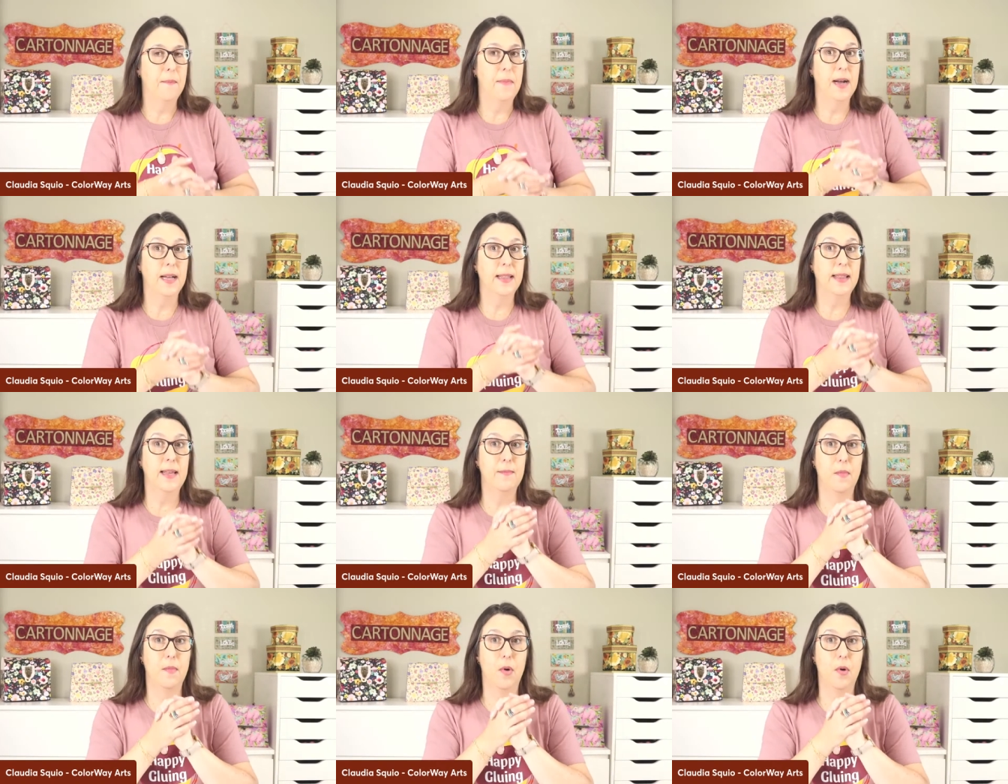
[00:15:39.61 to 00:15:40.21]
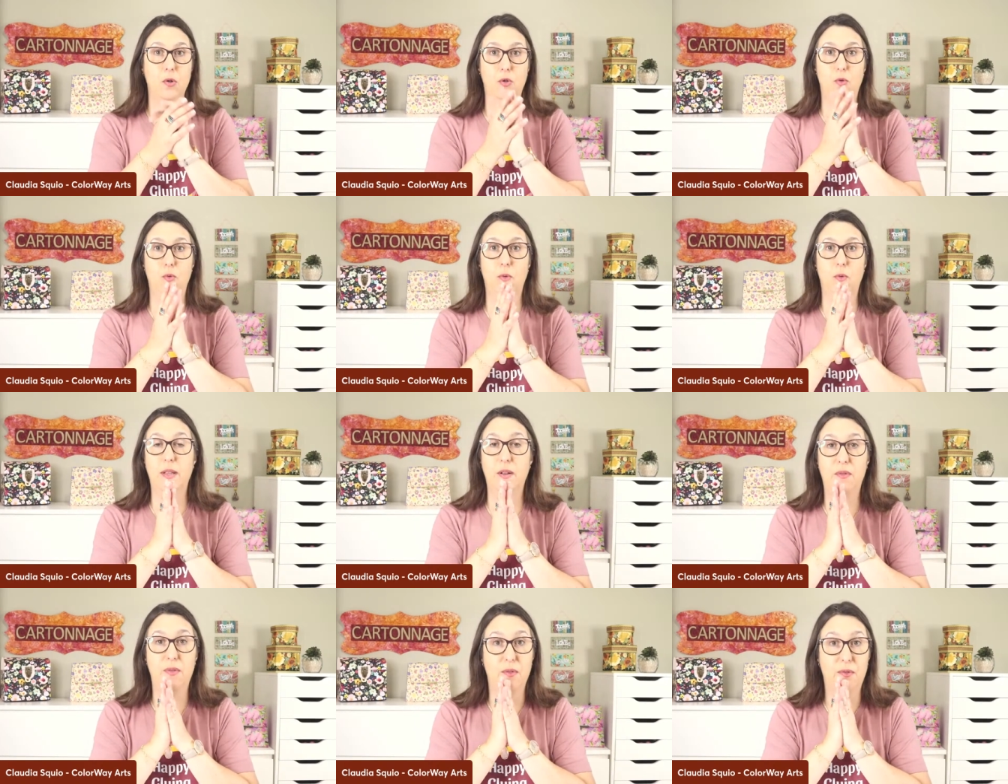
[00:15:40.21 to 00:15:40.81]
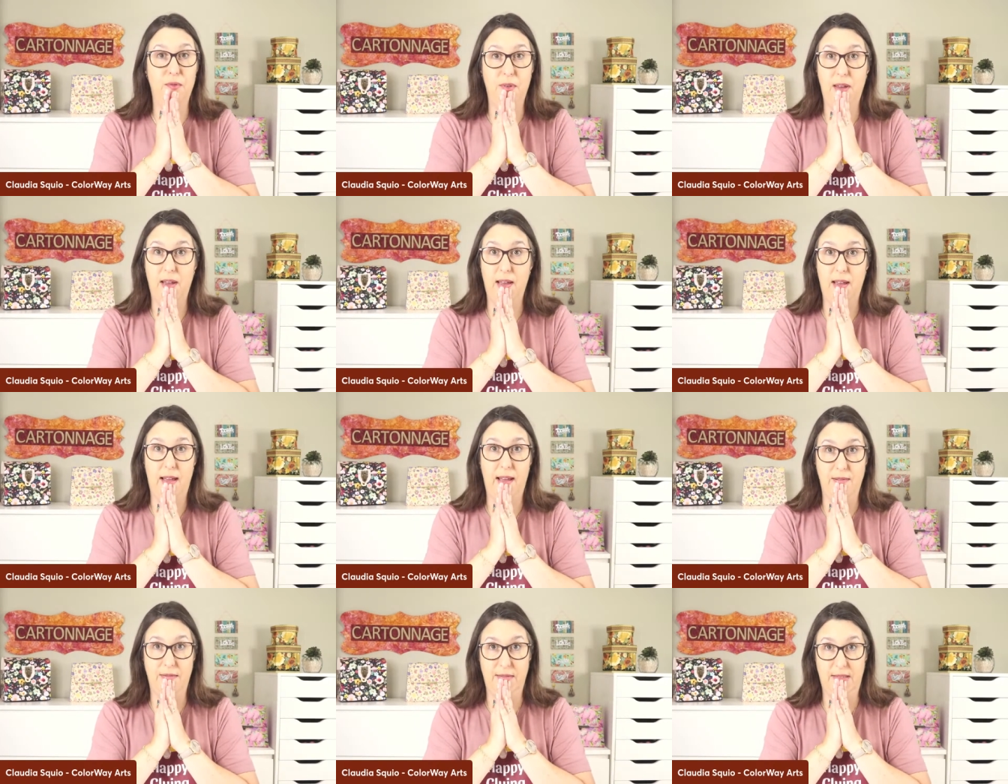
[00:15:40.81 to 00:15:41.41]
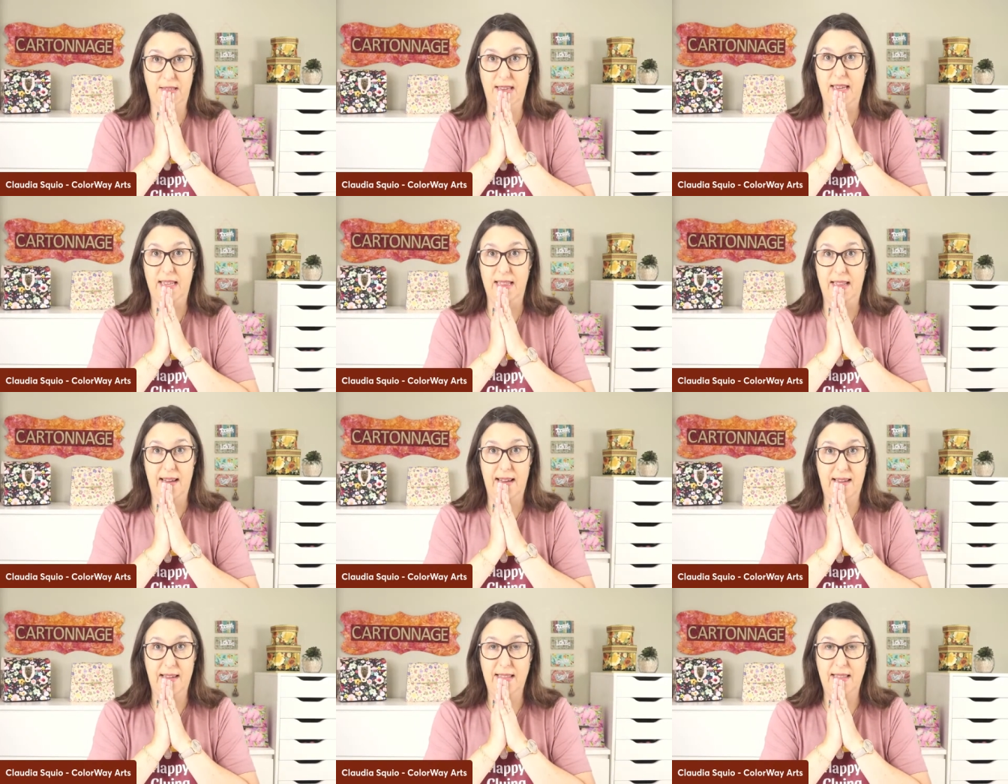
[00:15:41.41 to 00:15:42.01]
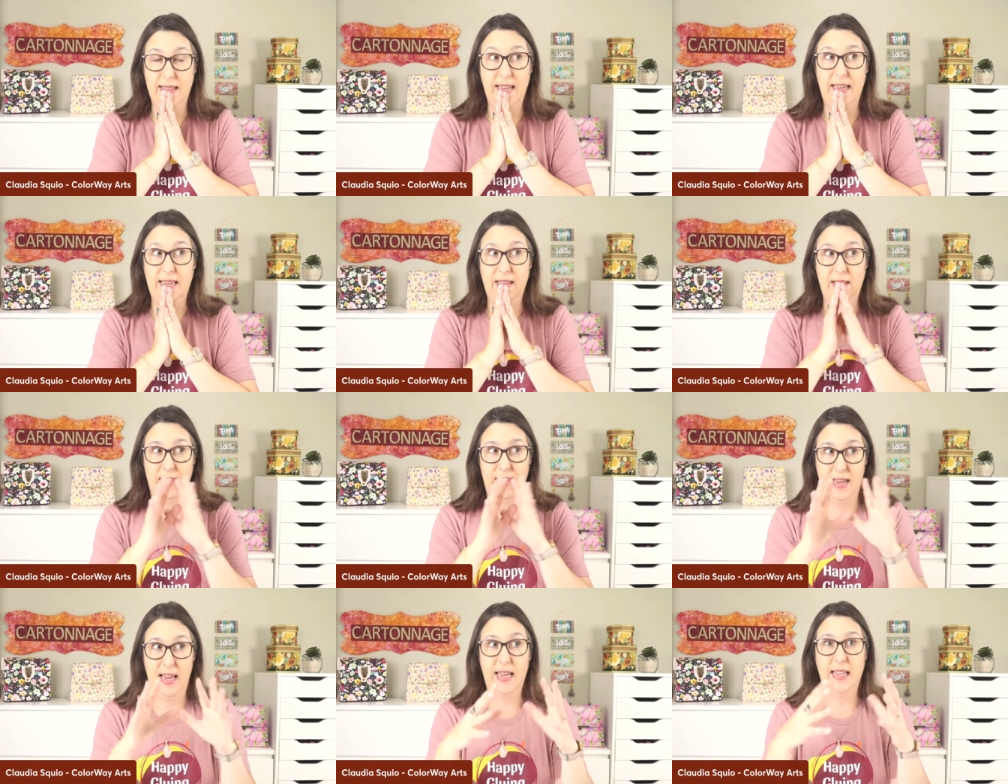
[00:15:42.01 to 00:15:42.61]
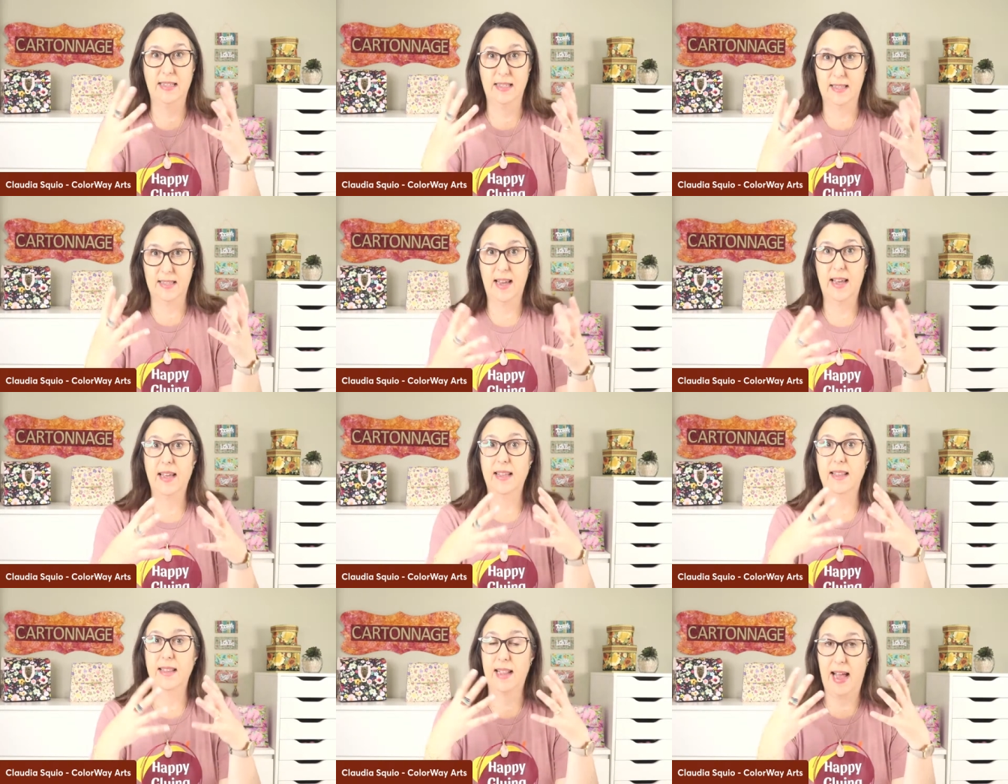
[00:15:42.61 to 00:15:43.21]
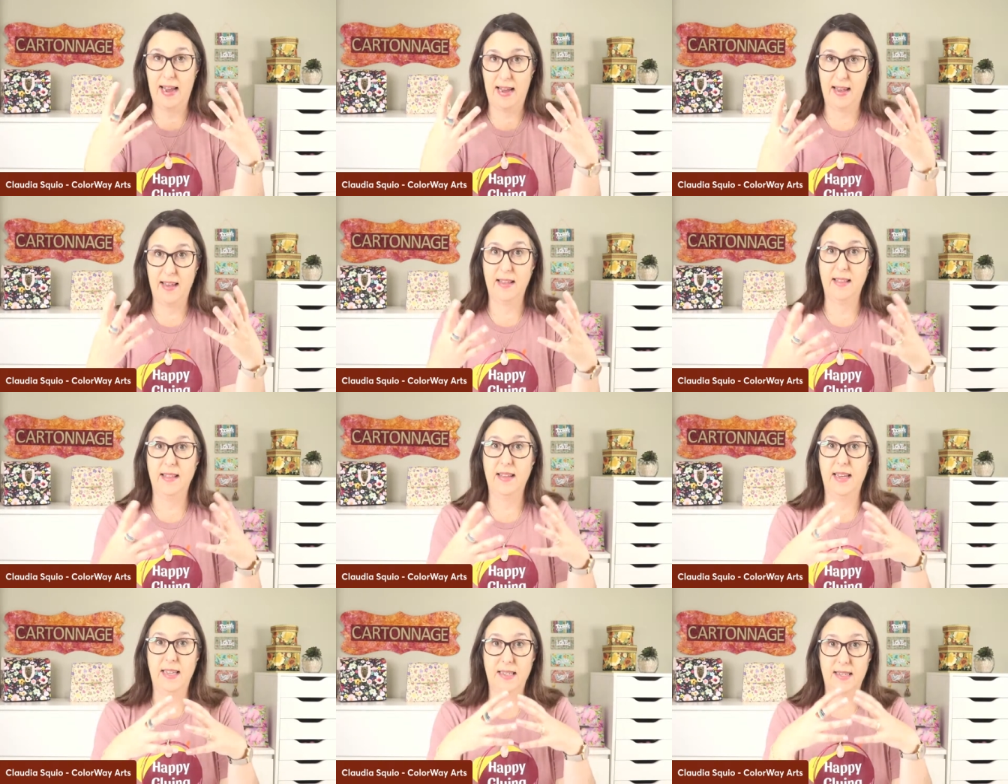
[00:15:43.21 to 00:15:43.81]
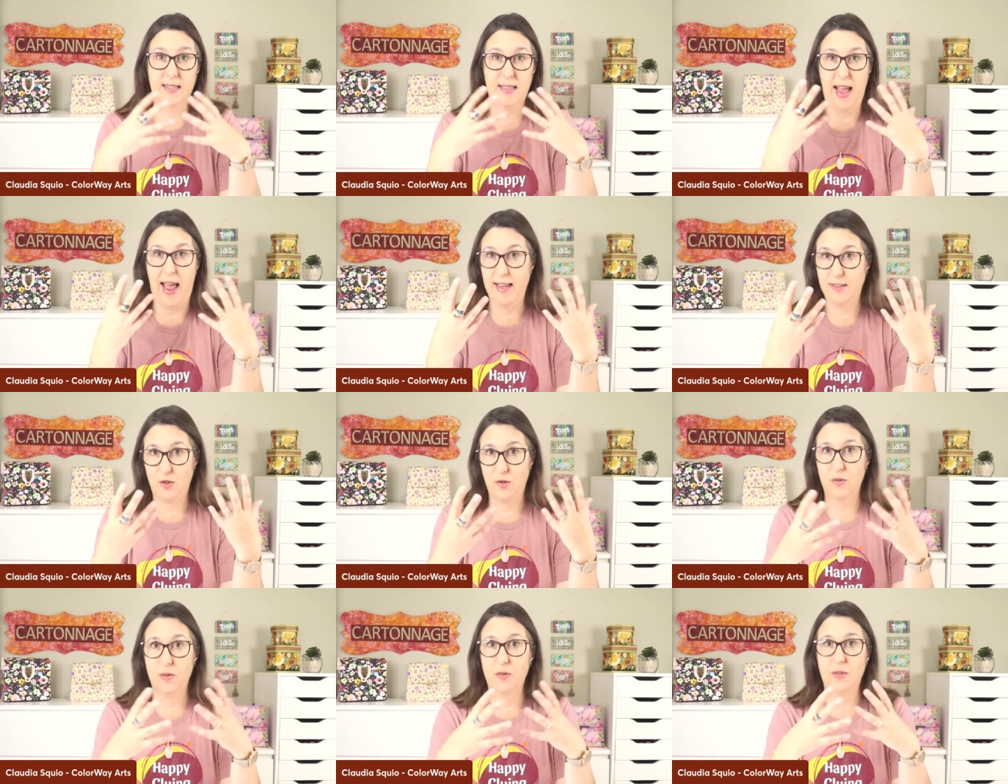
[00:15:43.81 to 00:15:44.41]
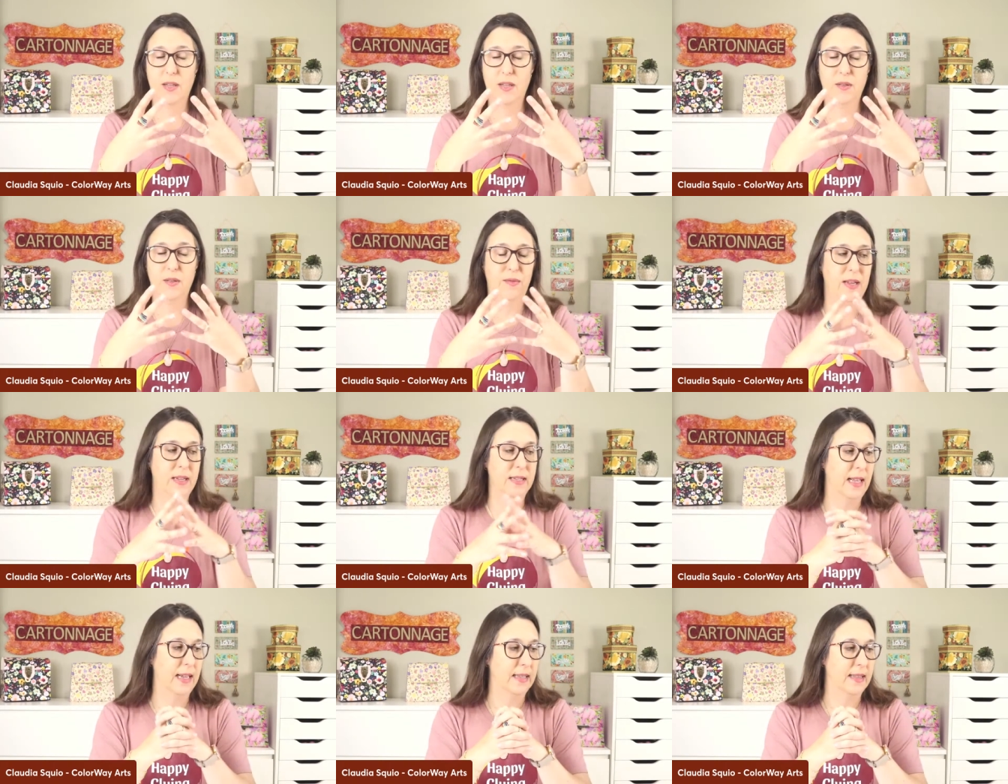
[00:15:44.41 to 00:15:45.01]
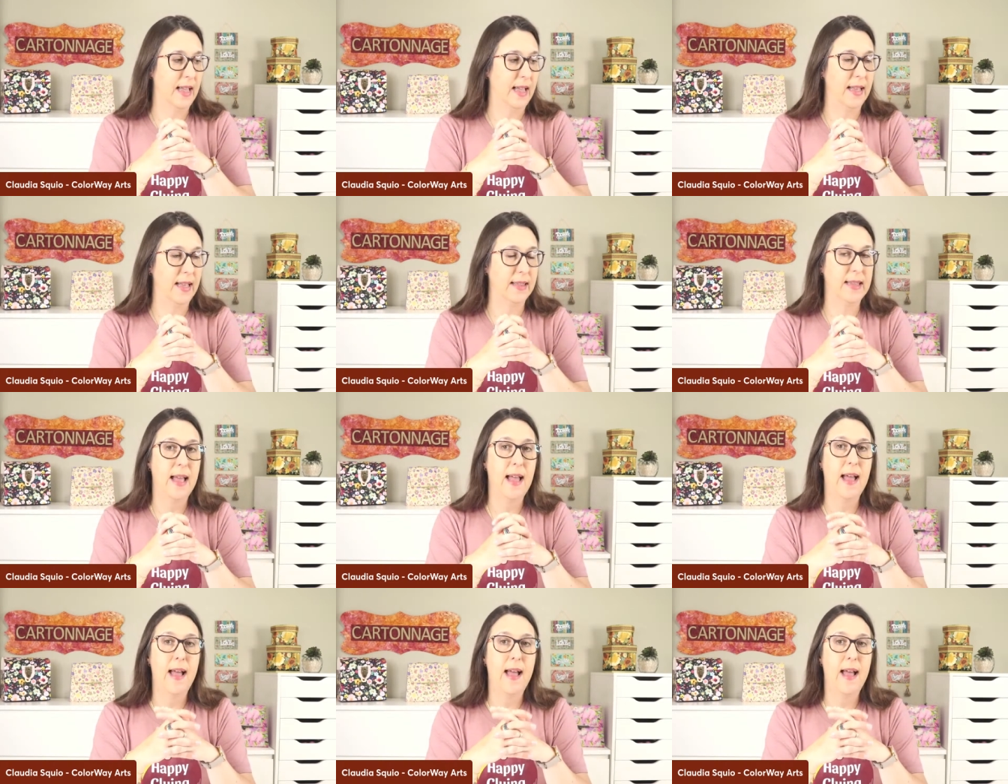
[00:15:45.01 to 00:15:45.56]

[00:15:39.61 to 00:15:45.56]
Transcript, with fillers: but the most wonderful thing I have seen, like in in in, in like in, in statues and things like that.